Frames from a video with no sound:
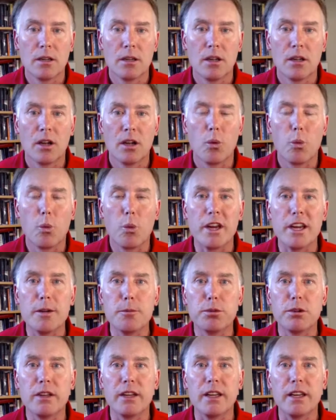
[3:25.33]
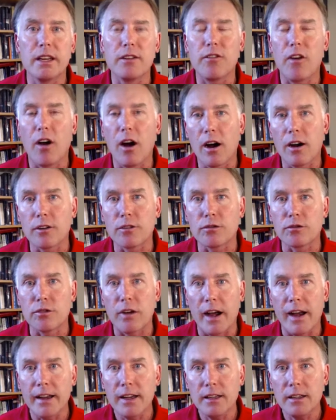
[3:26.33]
We believe our right